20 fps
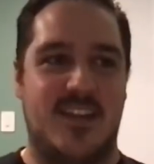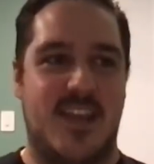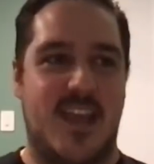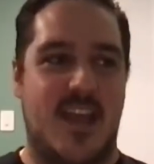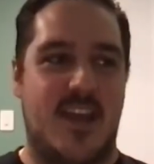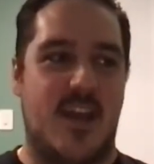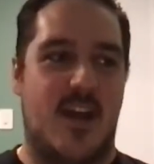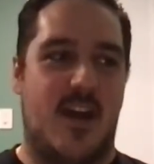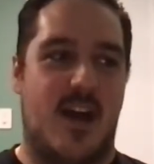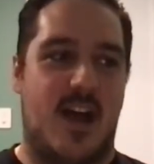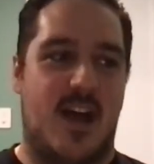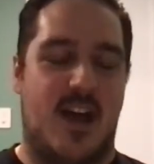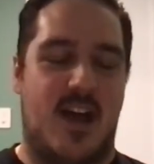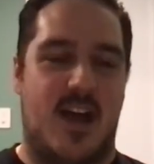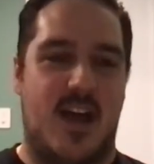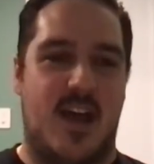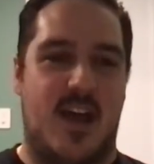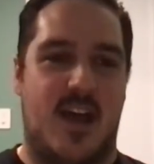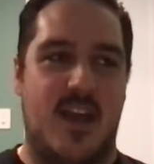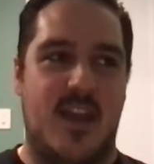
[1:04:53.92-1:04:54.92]

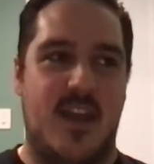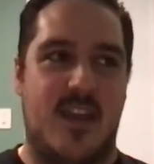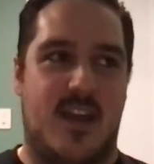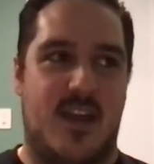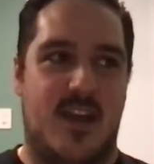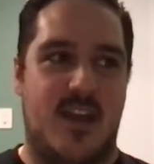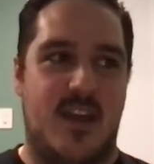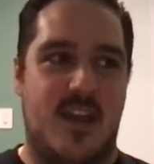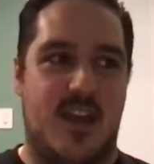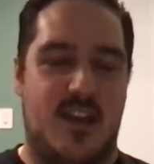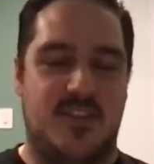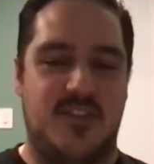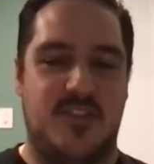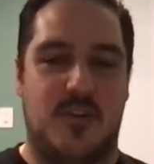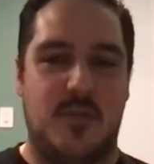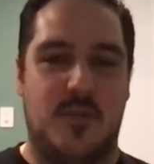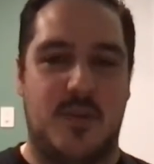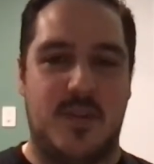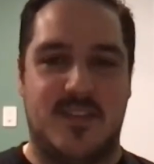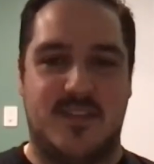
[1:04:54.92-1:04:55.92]
I
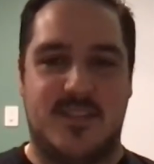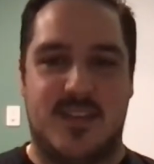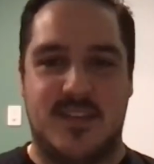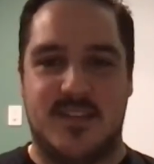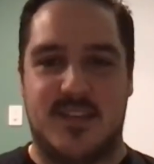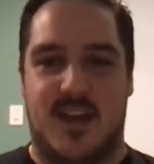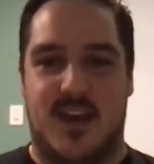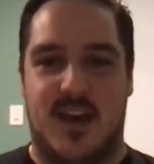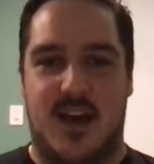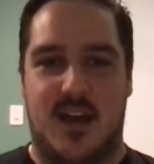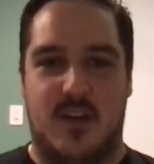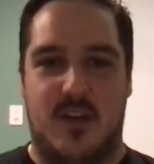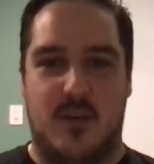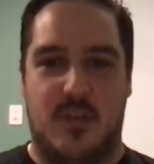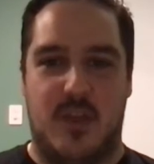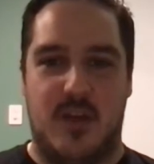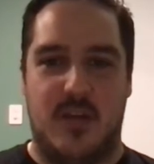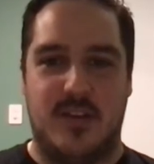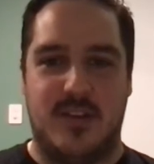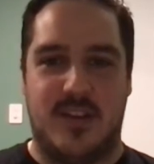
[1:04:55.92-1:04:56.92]
took what you said to heart,
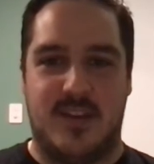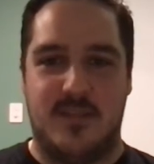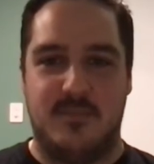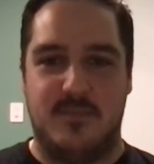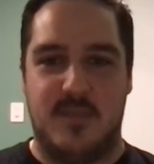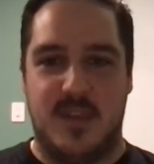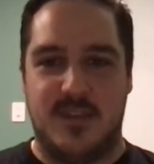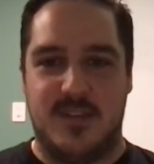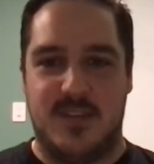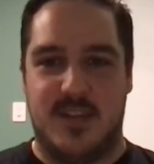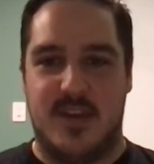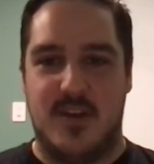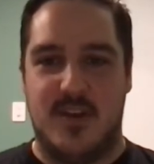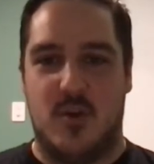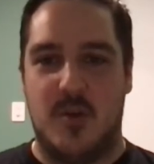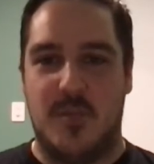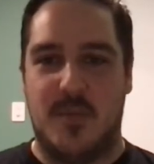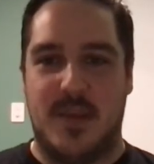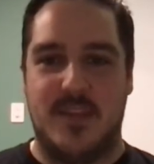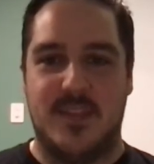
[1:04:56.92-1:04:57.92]
although it did
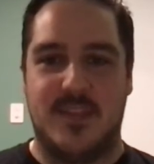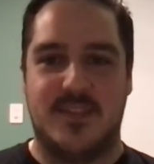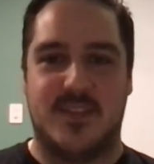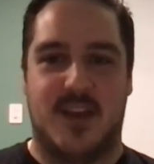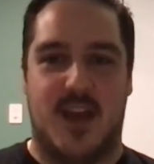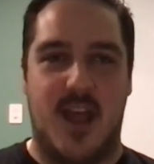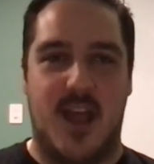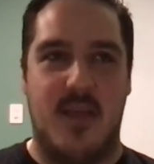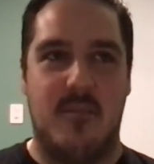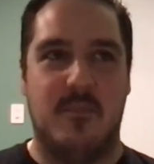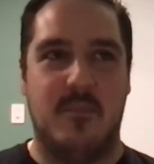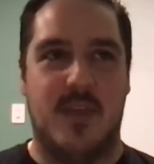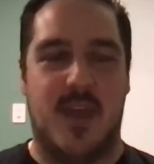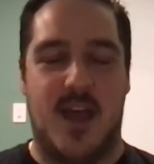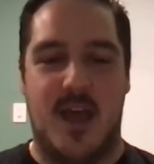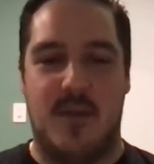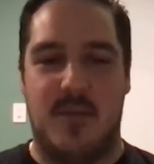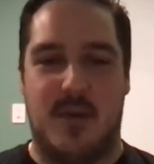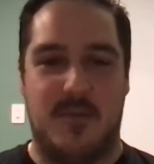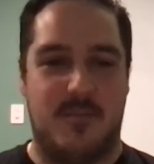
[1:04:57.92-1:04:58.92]
annoy me at the time.
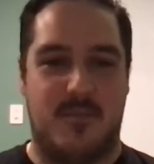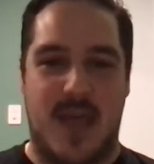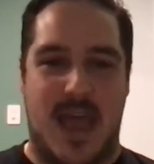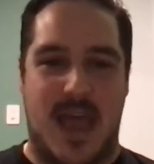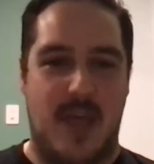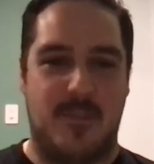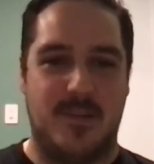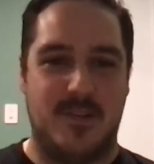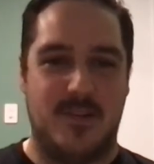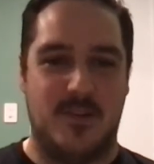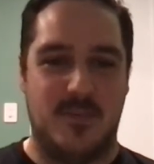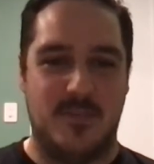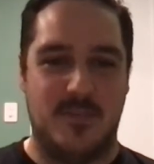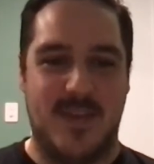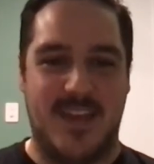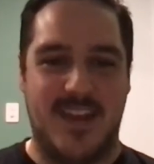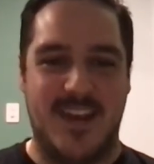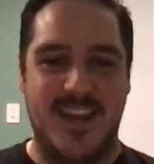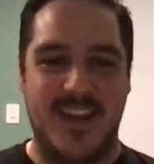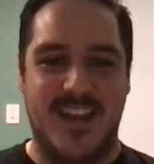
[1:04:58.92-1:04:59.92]
I'm happy to
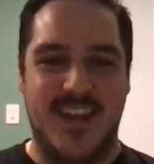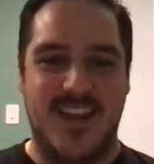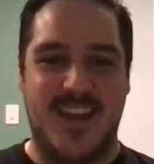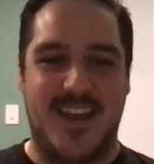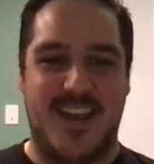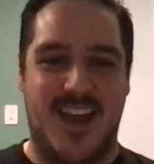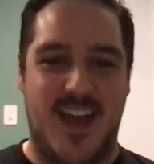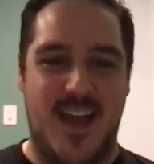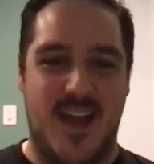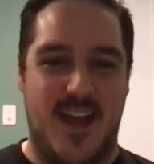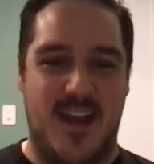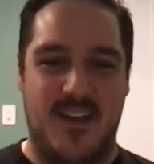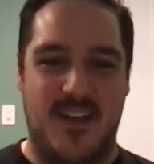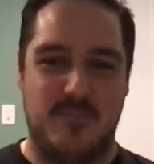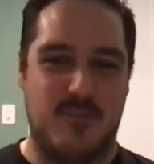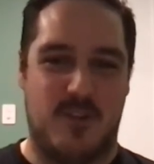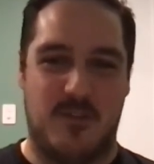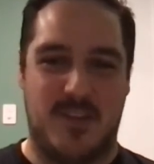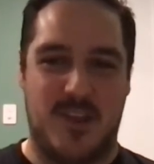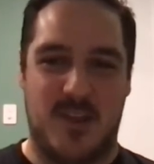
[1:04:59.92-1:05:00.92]
admit, and
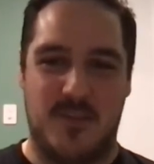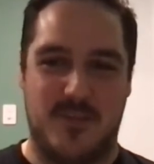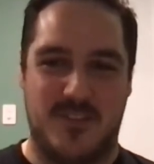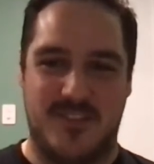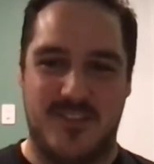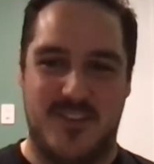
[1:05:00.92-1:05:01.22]
it probably comes as no